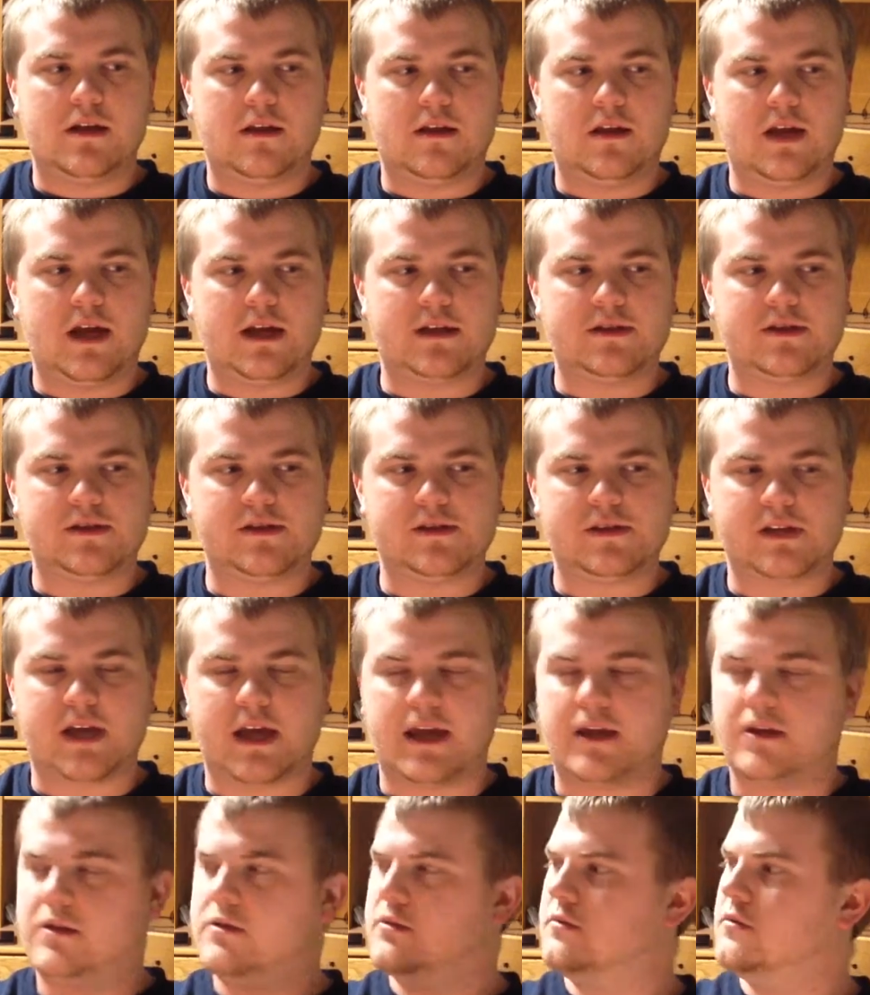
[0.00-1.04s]
That just
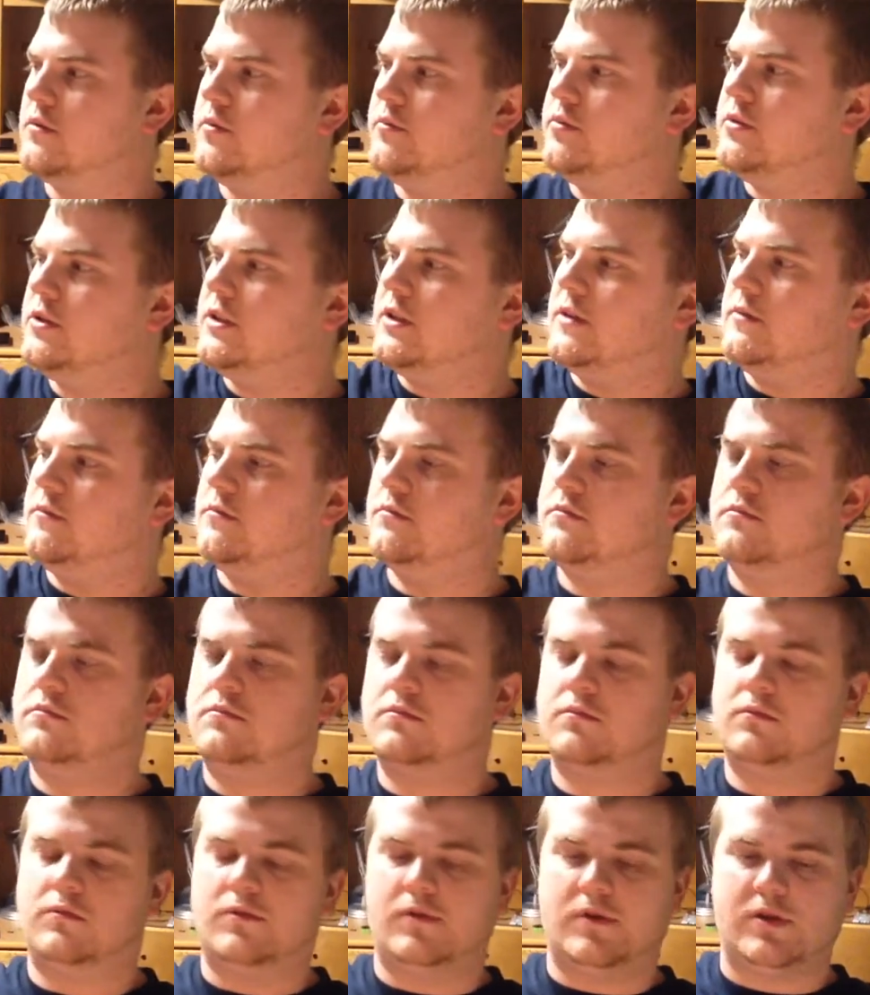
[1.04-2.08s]
like complete
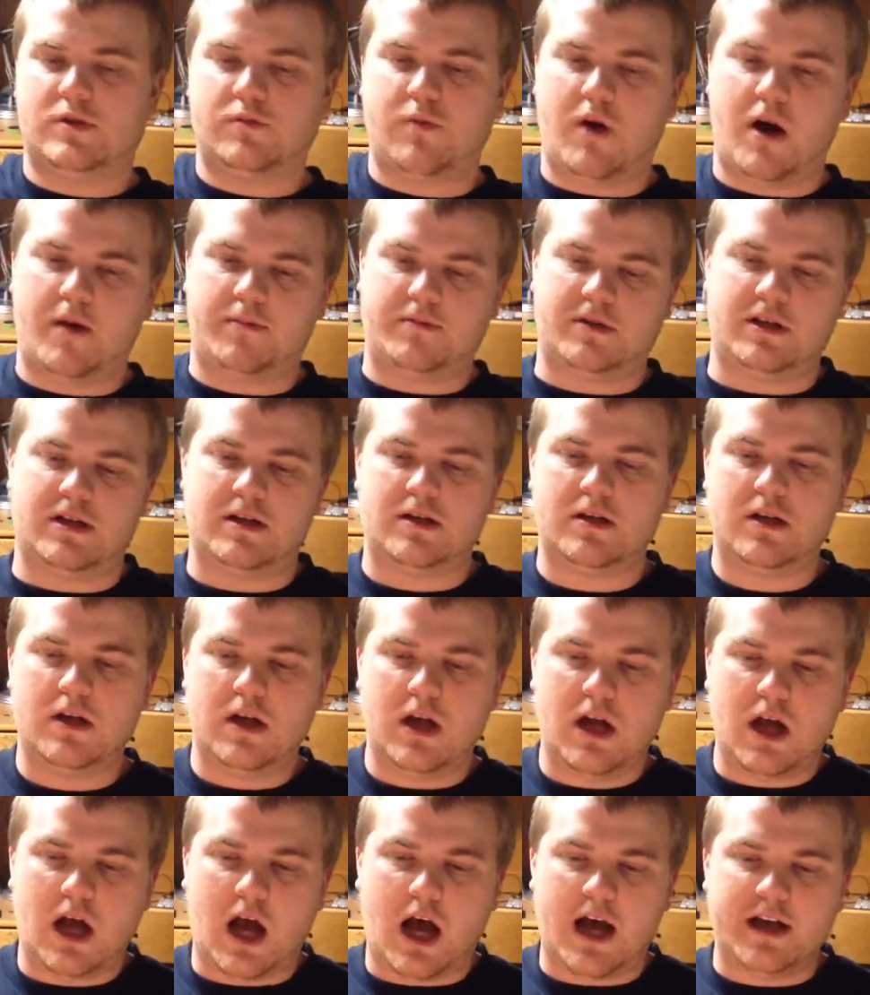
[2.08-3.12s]
swapped it.
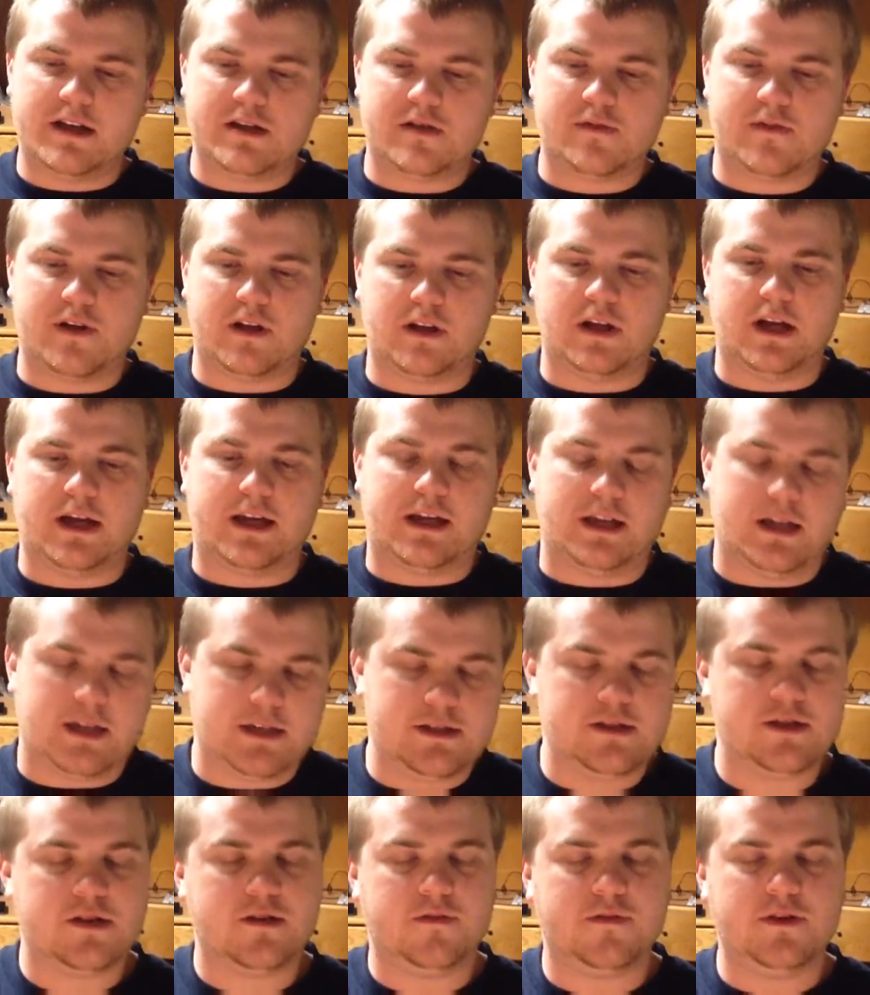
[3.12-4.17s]
I just felt like
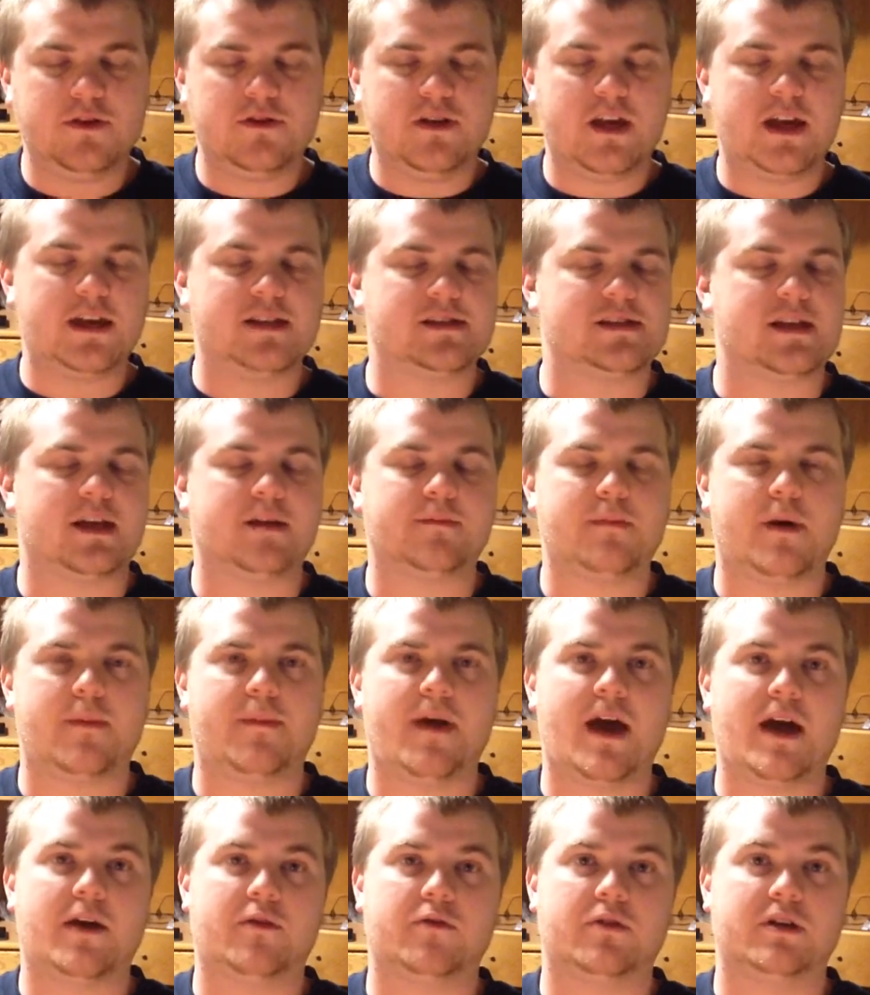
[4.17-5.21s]
it took a few days, like my
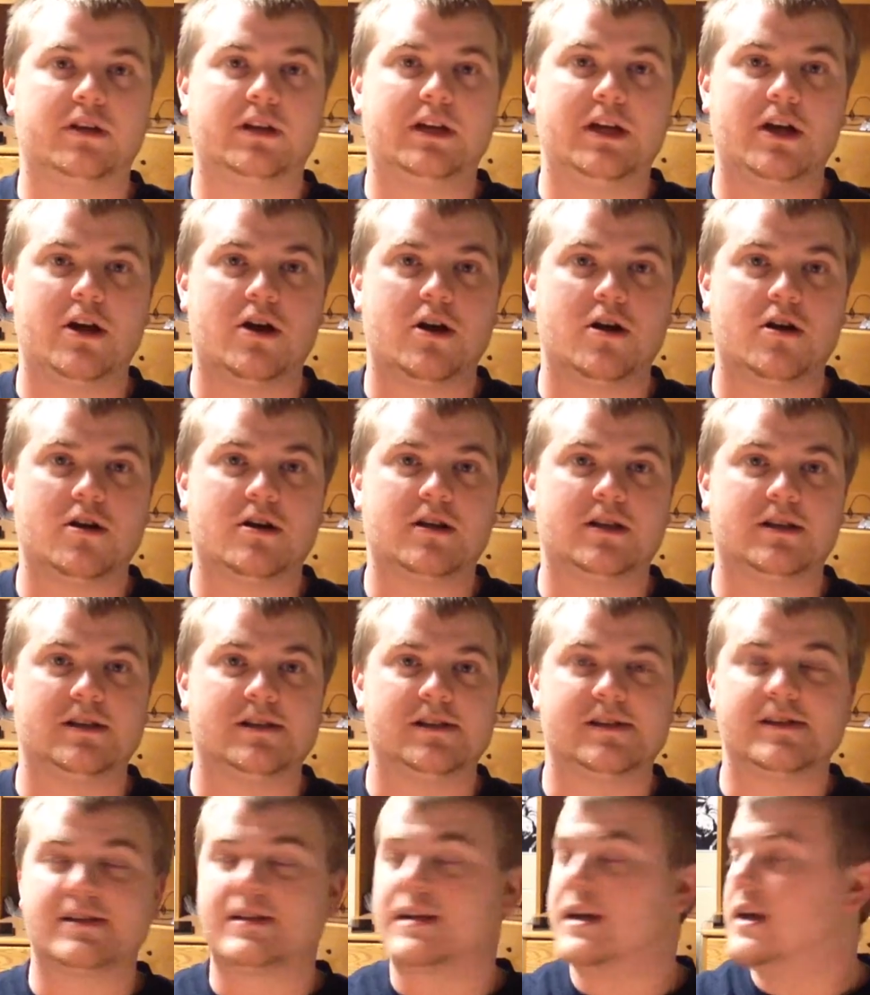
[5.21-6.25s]
back really hurt
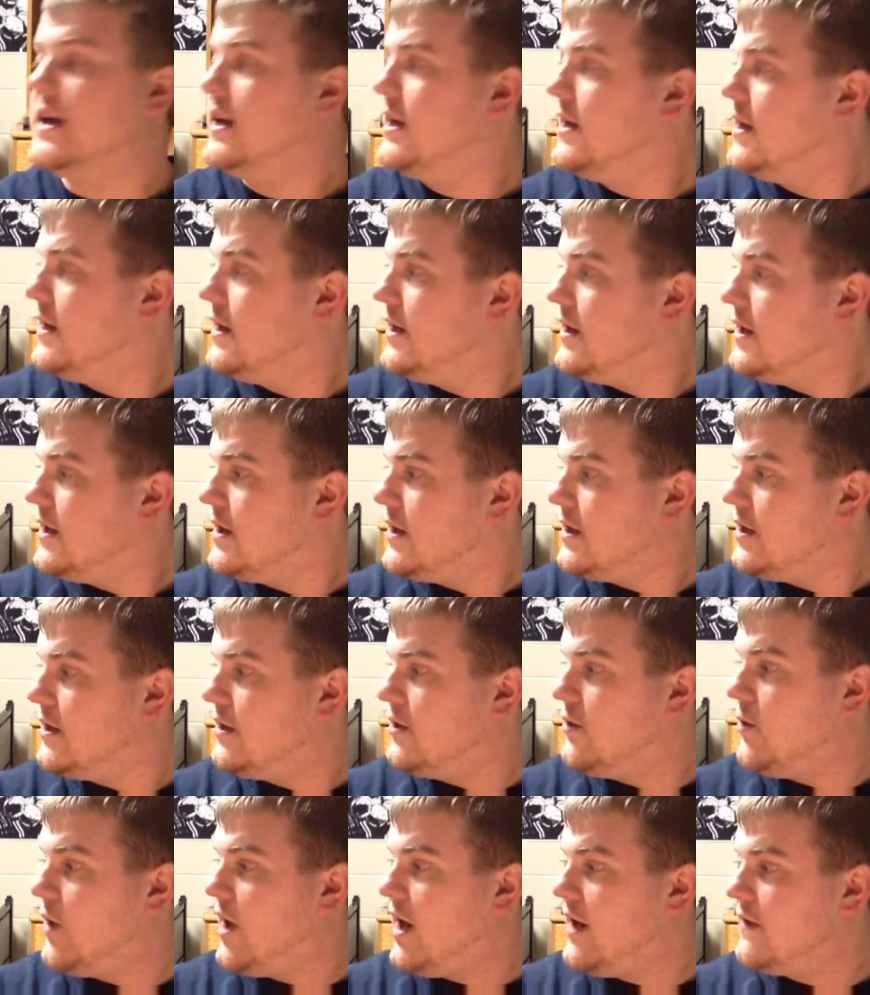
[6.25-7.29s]
because
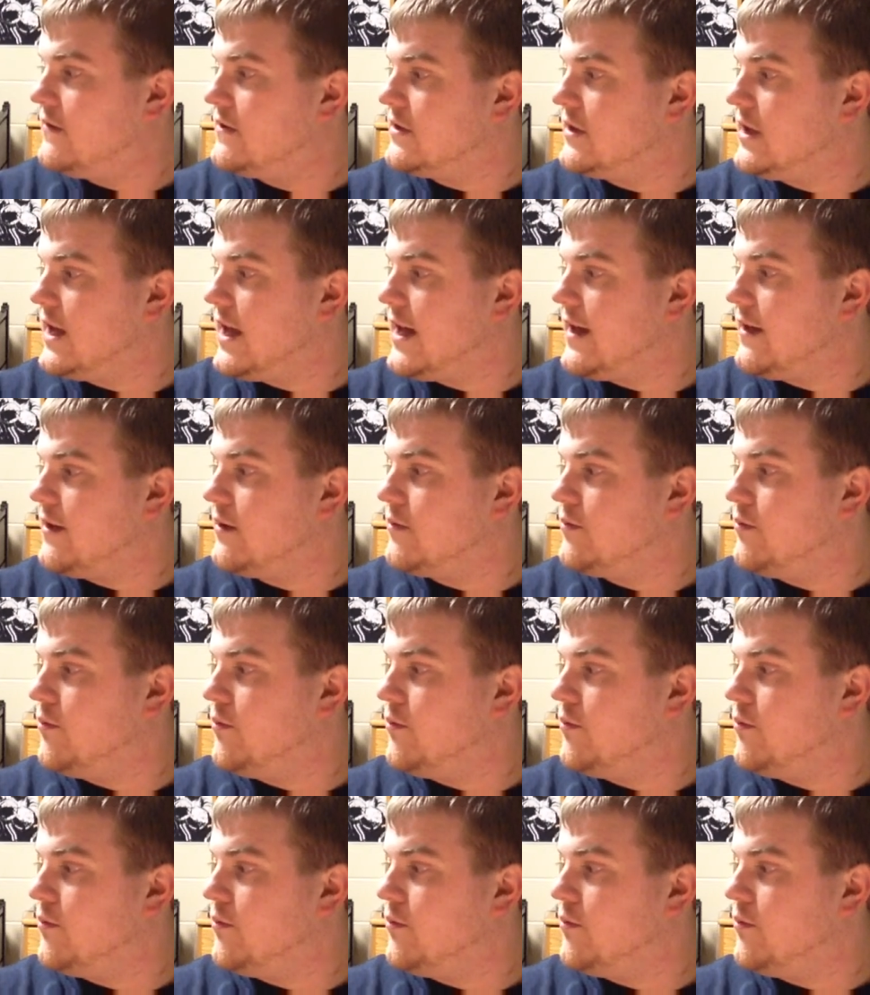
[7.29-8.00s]
you have to like